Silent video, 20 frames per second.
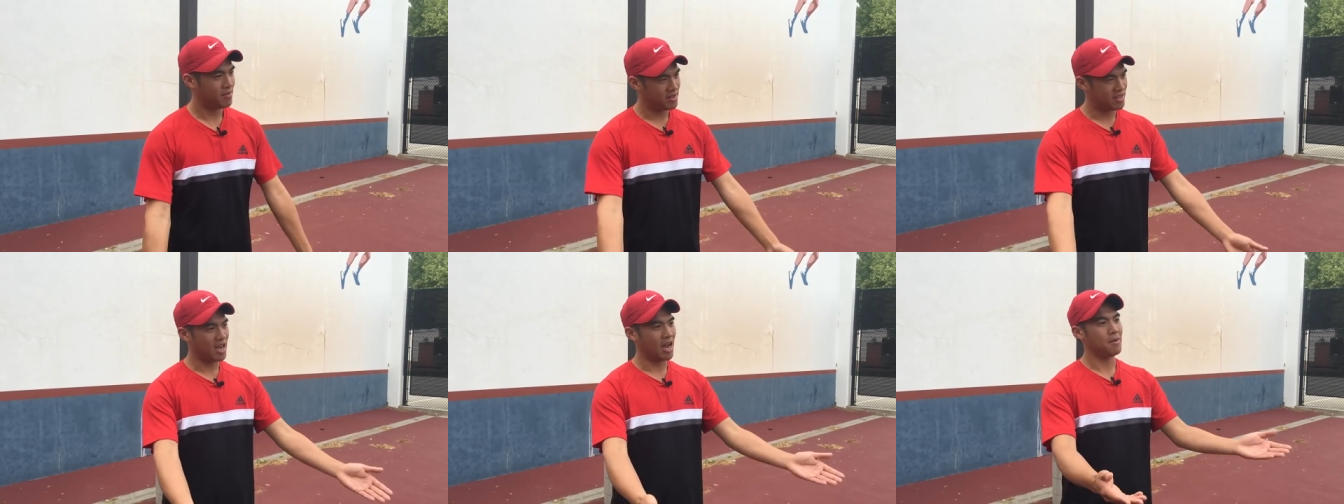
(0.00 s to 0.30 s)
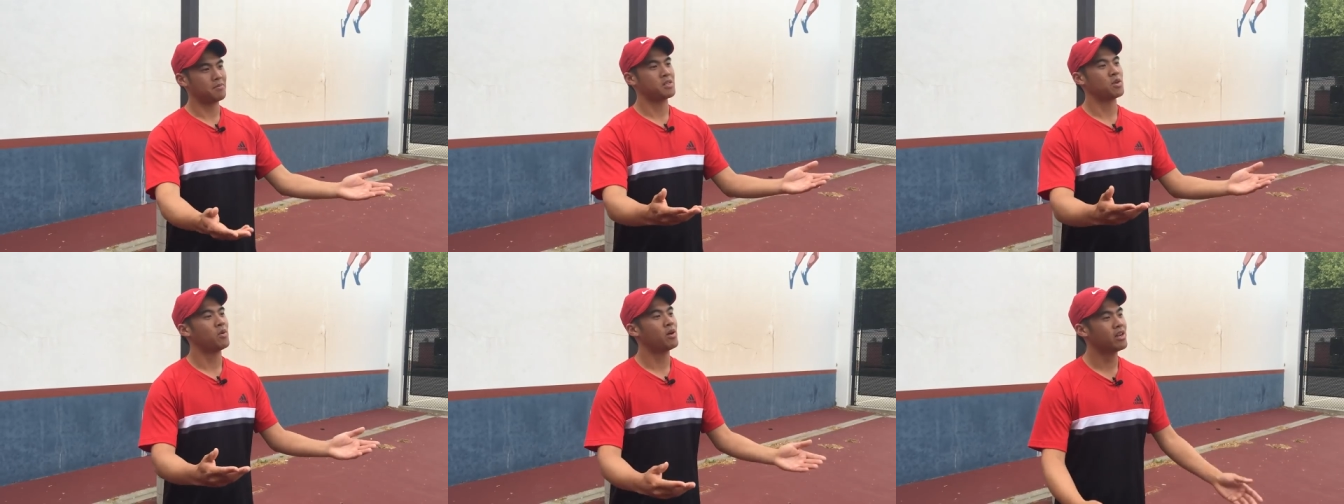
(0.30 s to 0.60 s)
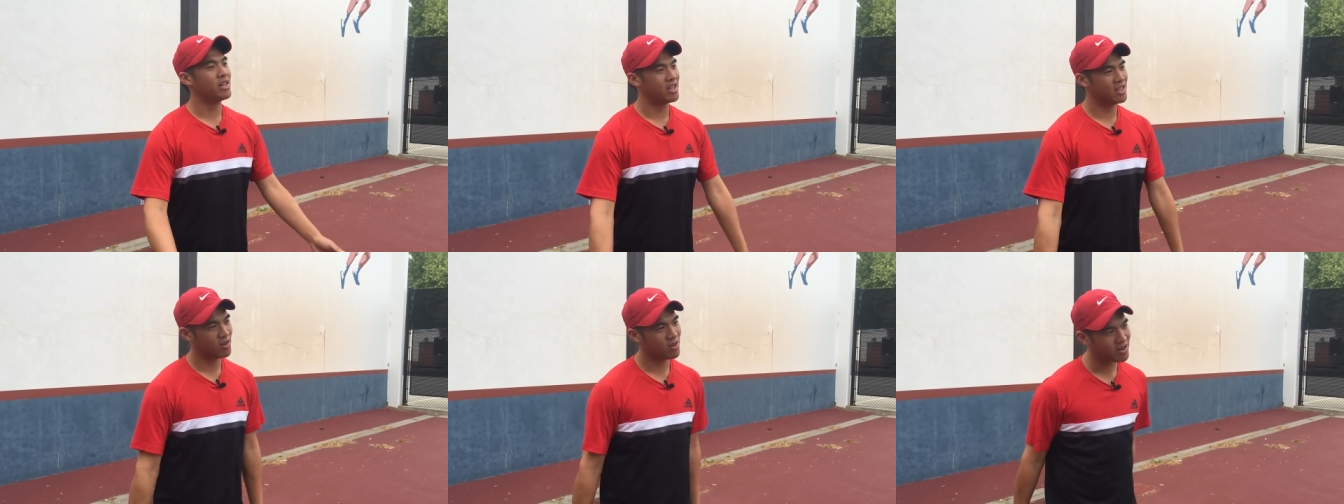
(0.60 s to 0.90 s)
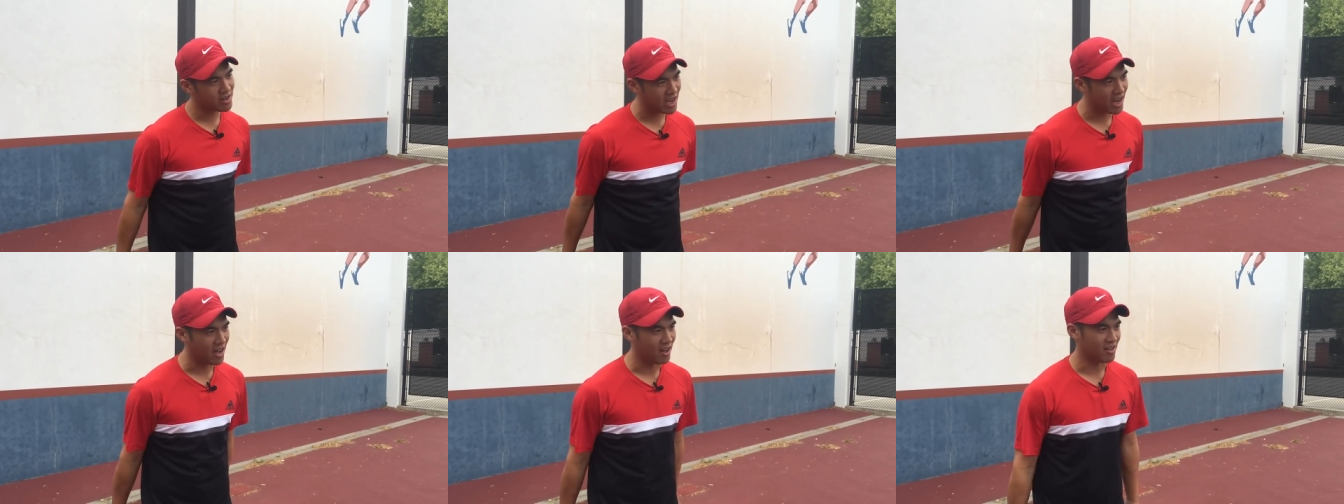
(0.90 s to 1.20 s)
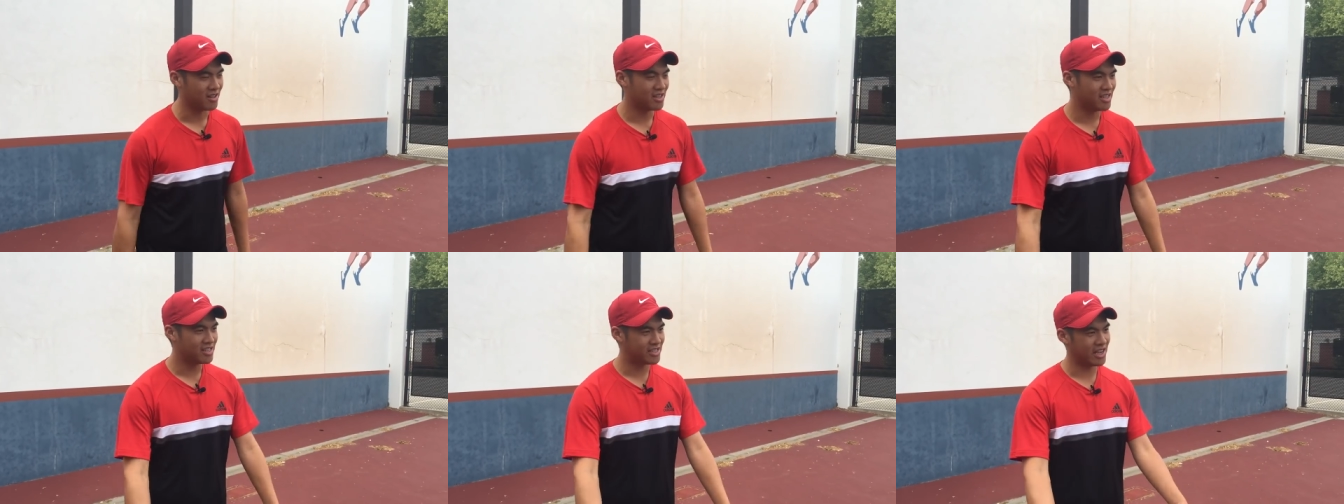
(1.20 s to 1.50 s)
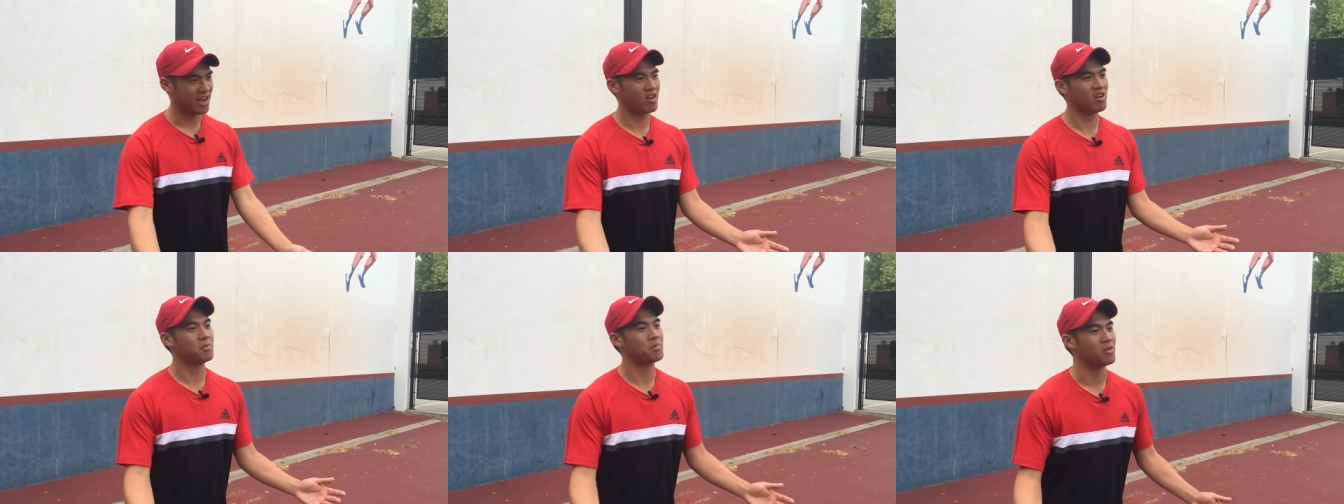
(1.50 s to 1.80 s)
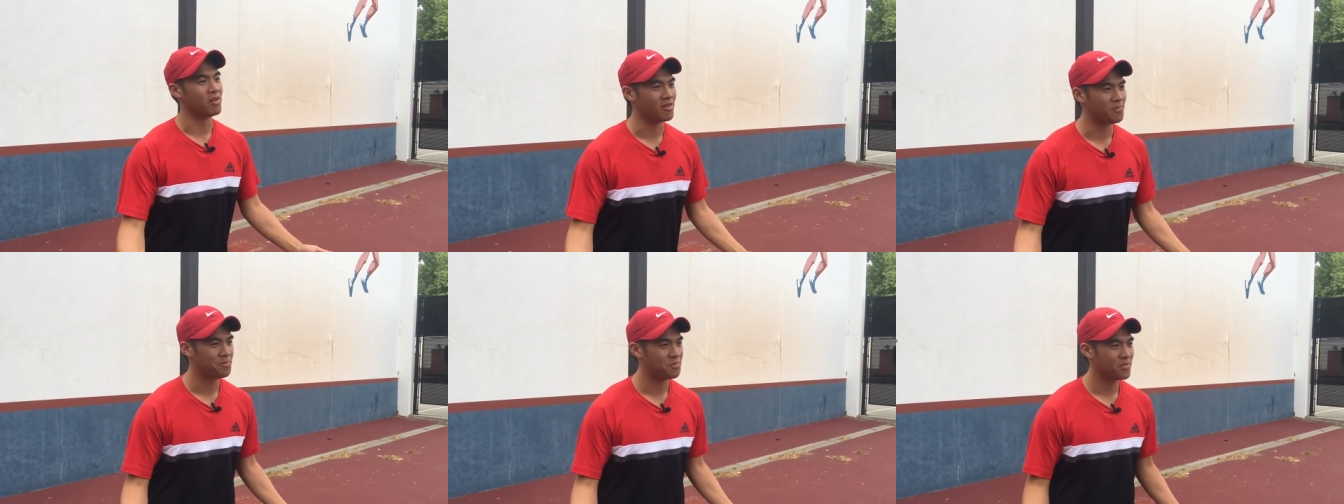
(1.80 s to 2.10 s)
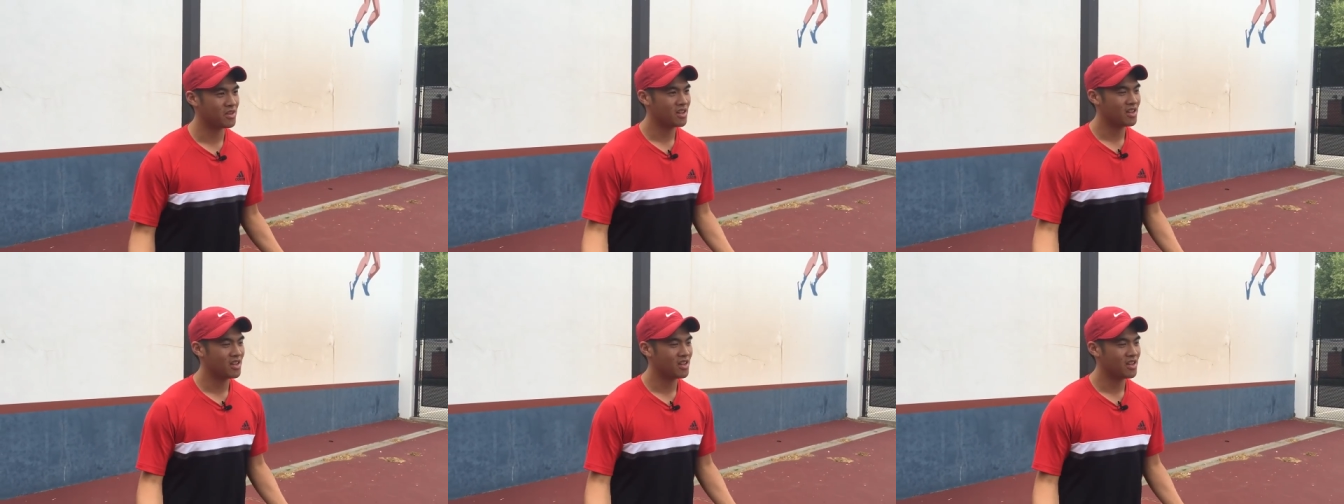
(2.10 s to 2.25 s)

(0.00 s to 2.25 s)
even top 20 in NorCal. He's terrible.